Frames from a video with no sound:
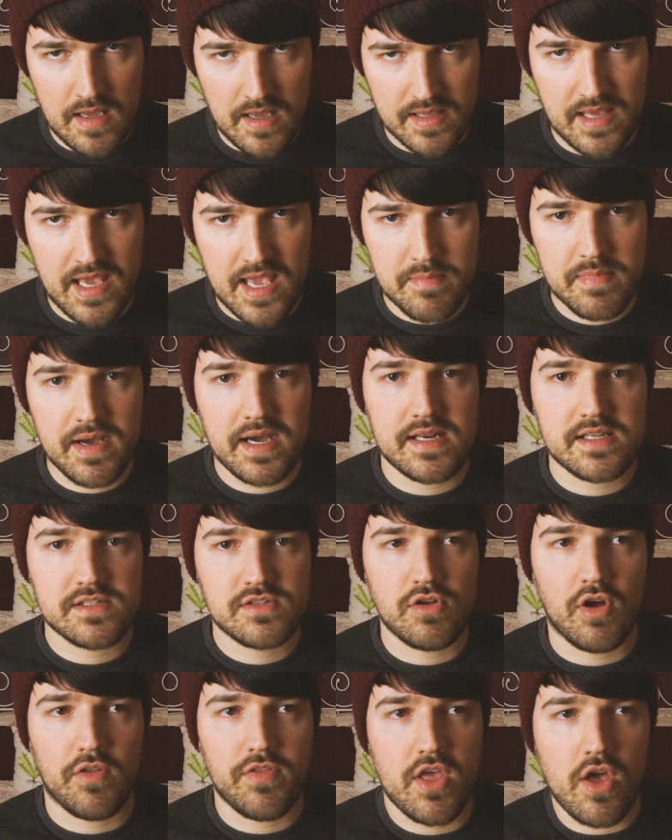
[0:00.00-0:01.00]
a gay man
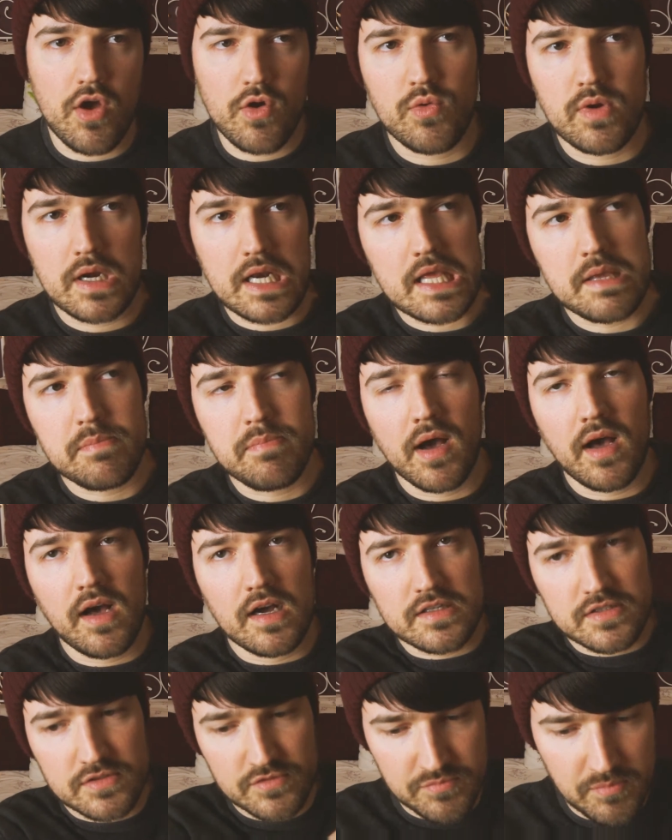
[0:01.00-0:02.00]
is not the only
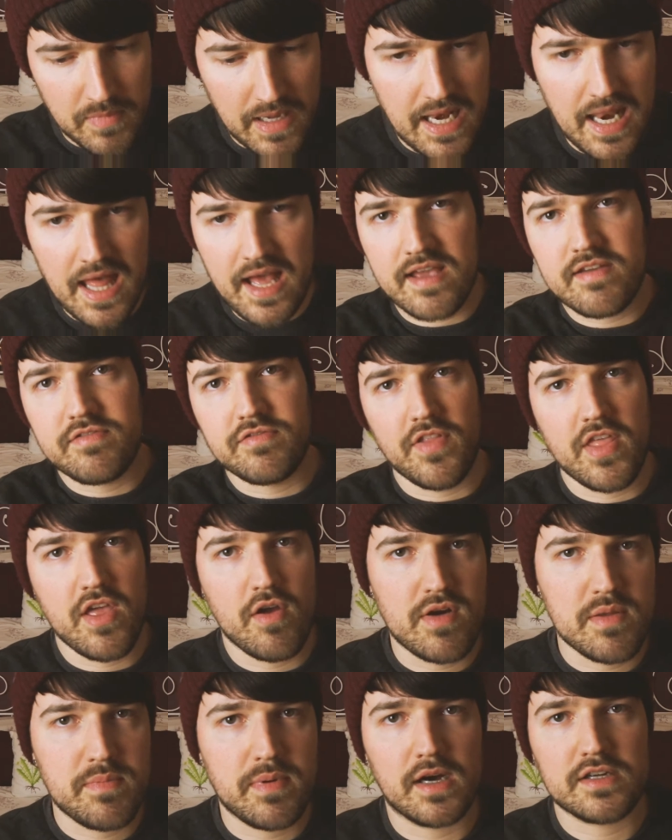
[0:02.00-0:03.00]
part of my life and the
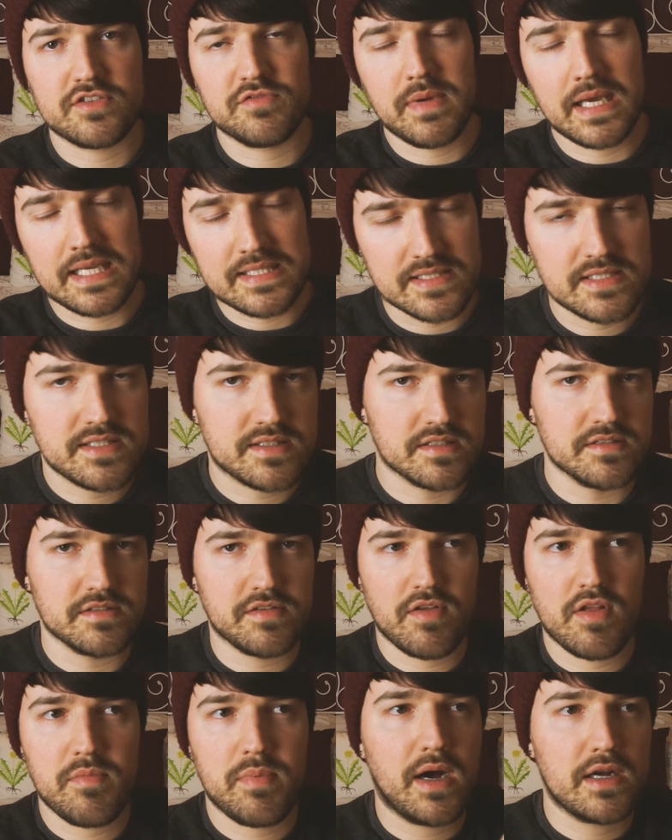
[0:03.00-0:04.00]
only part of my existence
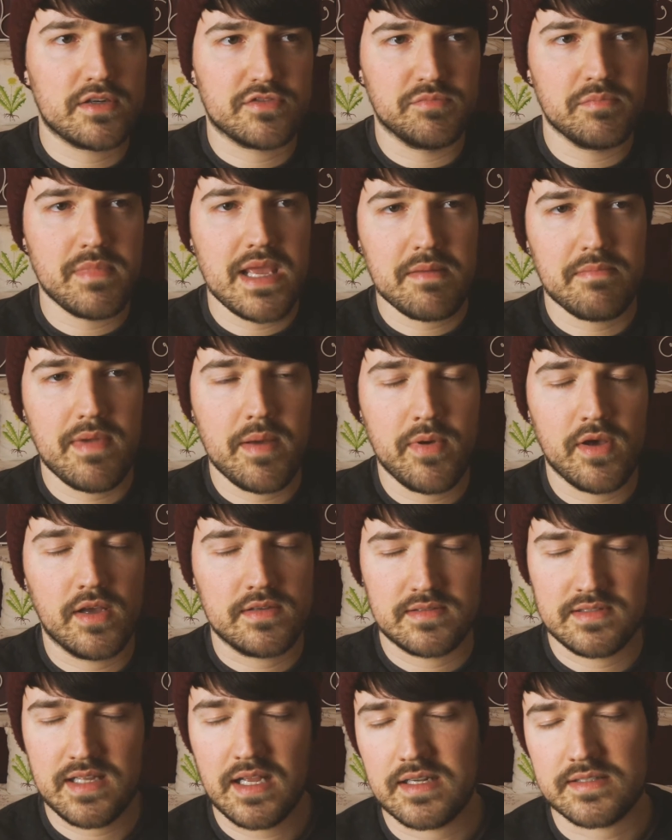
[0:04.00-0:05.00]
and the only part of me and my
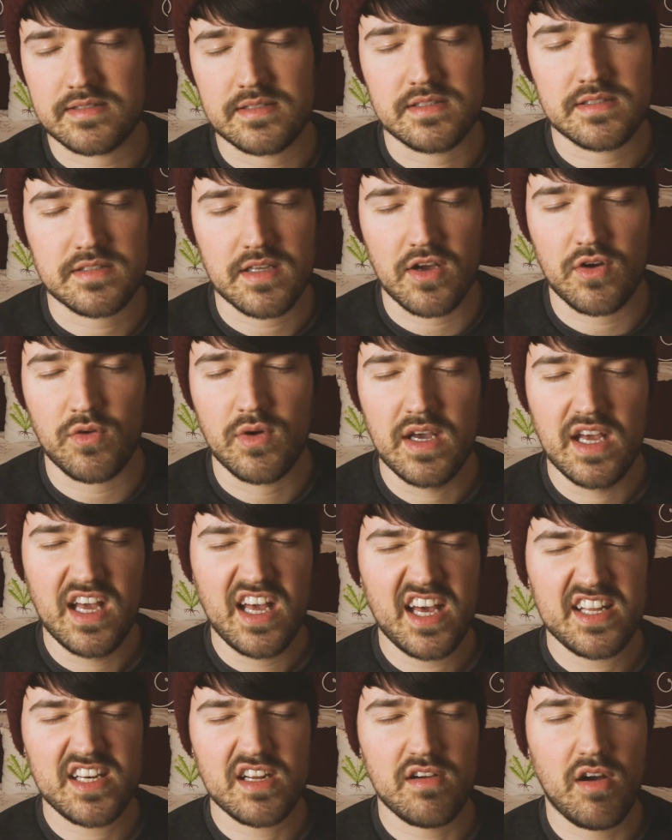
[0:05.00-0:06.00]
personality. So
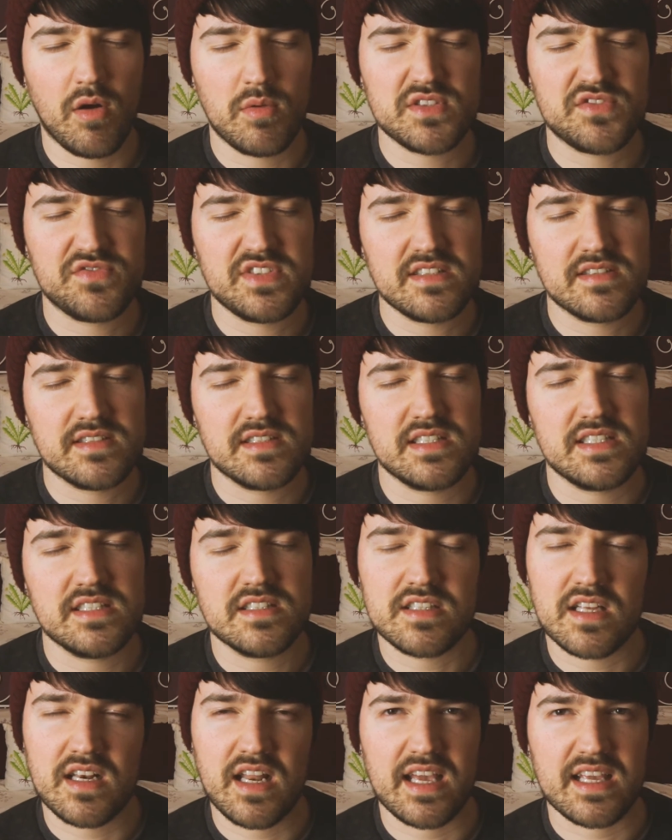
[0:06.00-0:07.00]
I don't always feel the
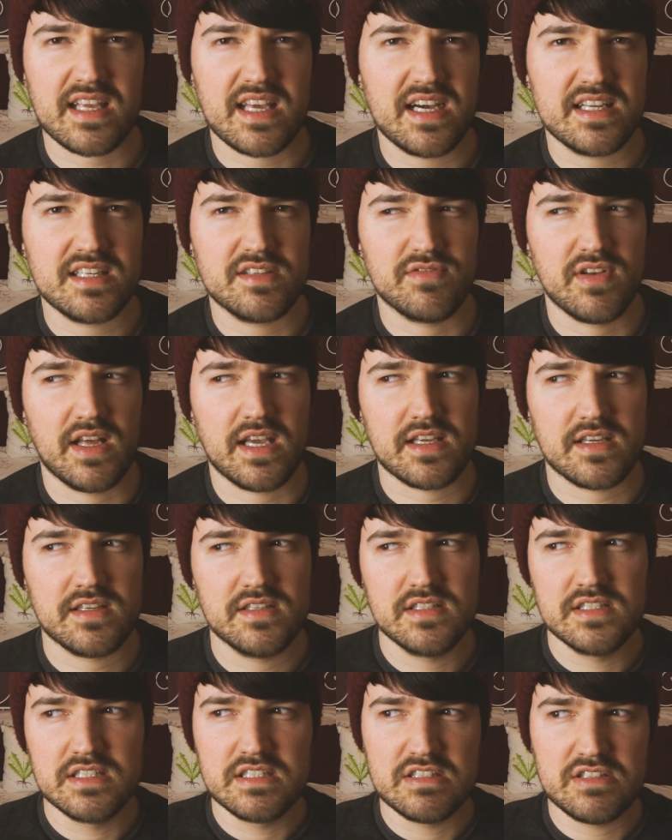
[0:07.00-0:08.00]
need to like, kind of like,
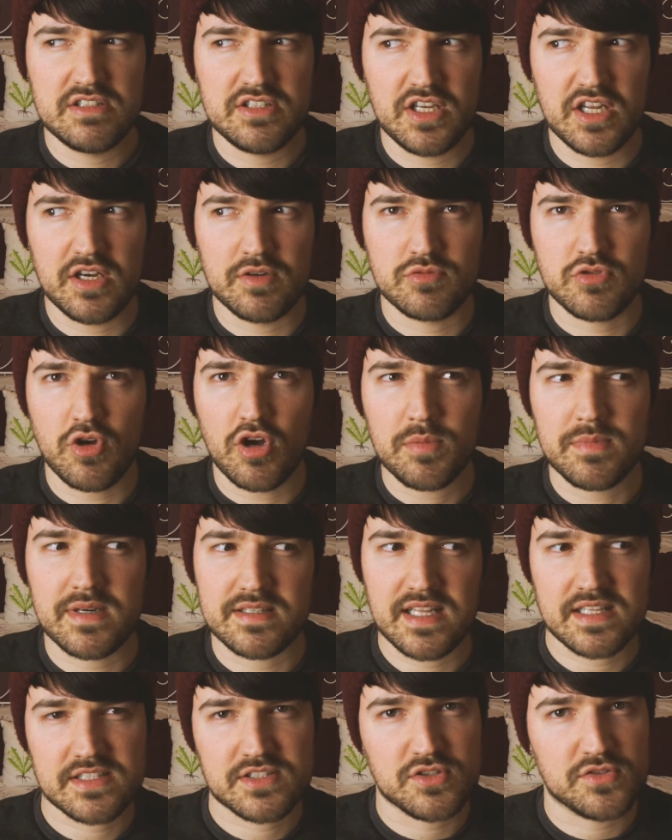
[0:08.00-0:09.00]
you know, talk
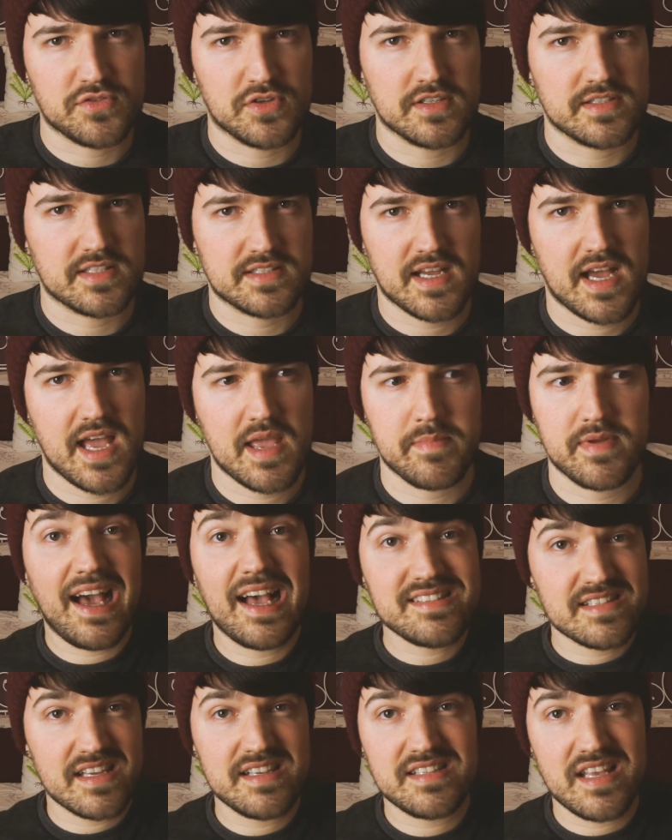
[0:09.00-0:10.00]
about that stuff all the time.
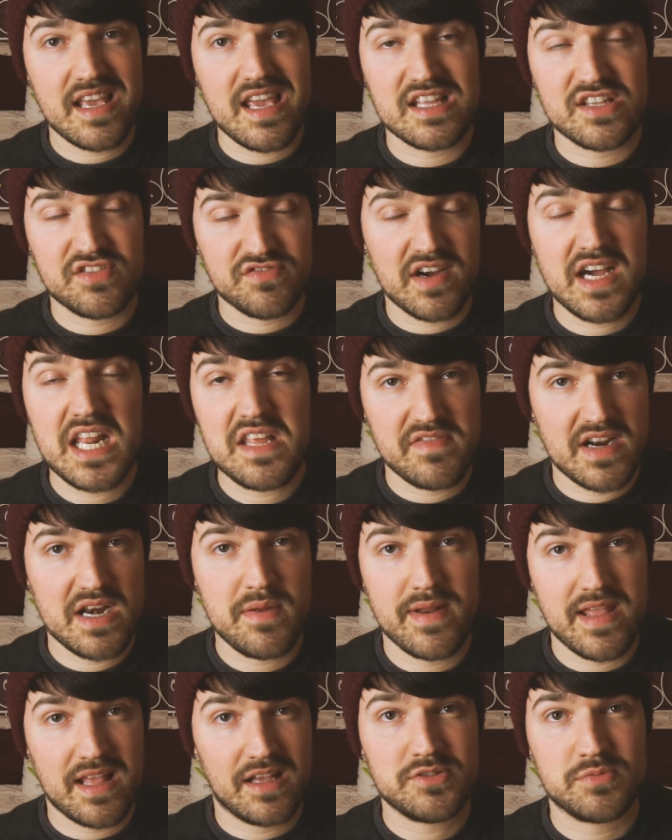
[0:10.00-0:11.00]
As I say, it's fine if
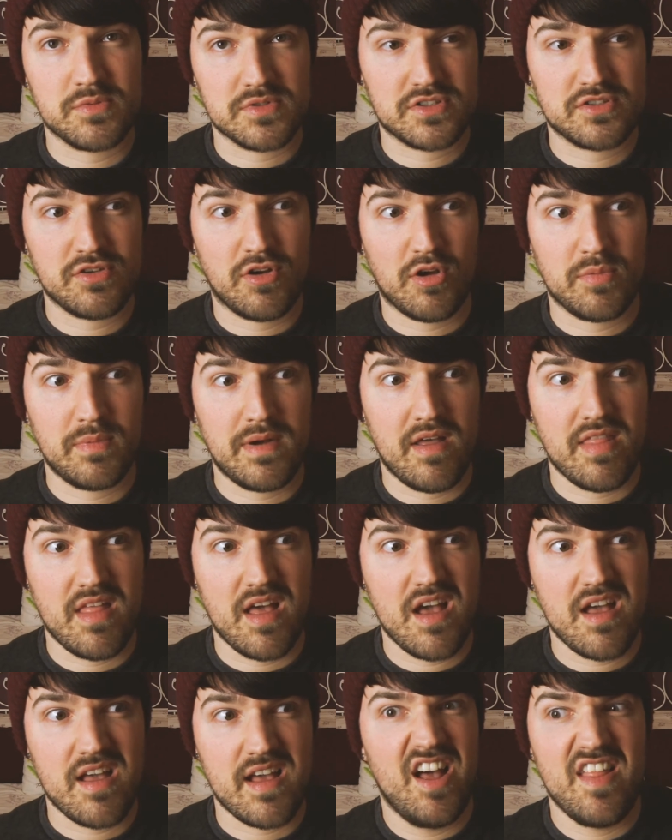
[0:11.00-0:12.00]
anybody else wants to talk about
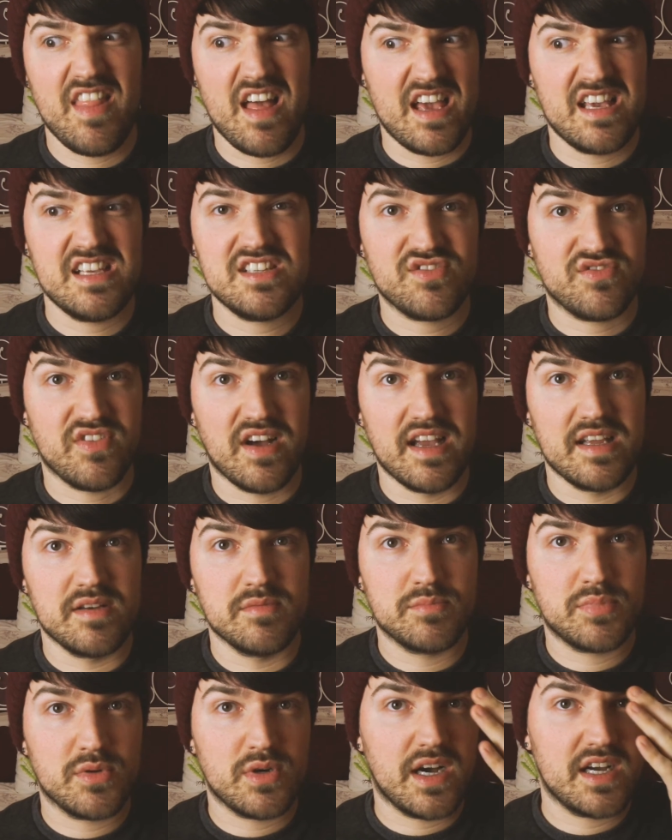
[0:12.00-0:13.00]
that, and that is
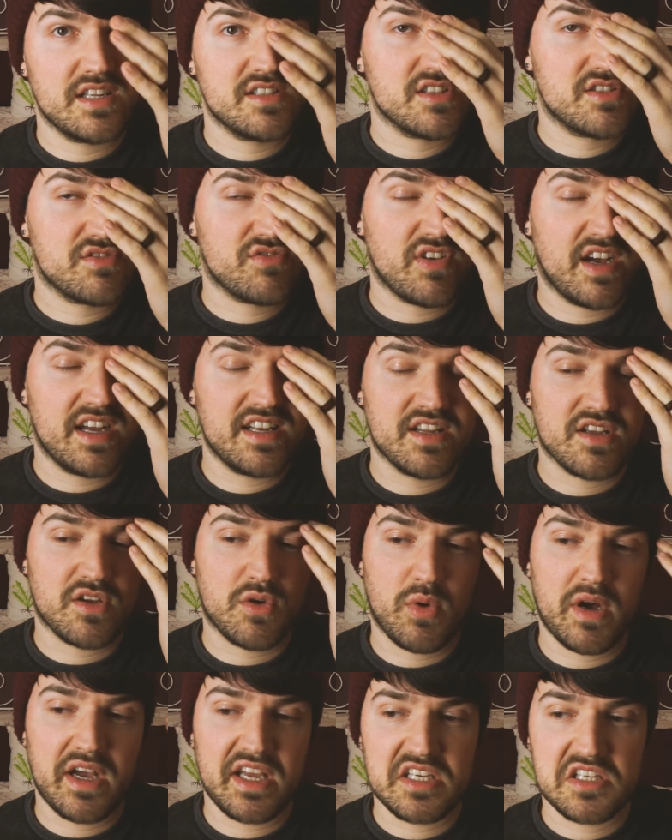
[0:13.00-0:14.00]
fine, but I just find it
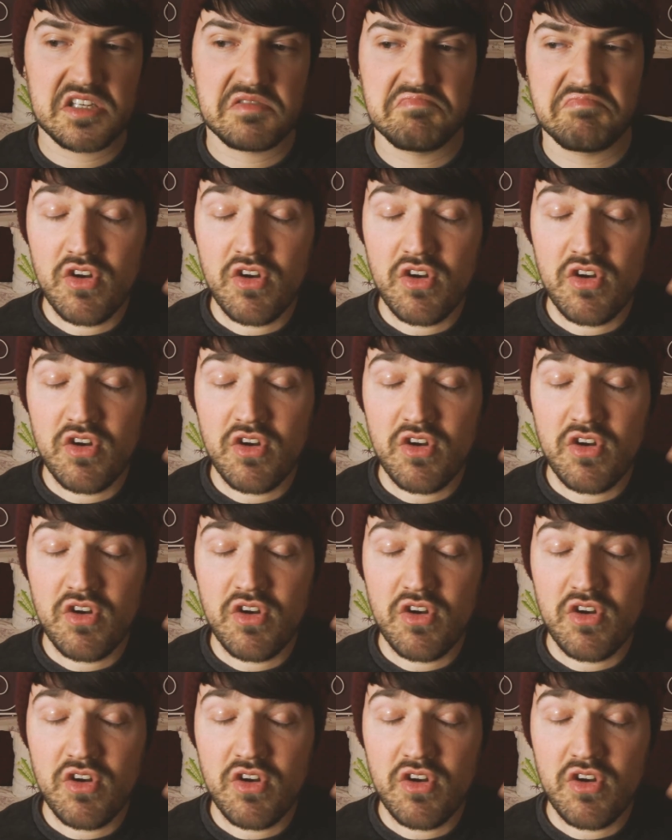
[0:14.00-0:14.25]
quite,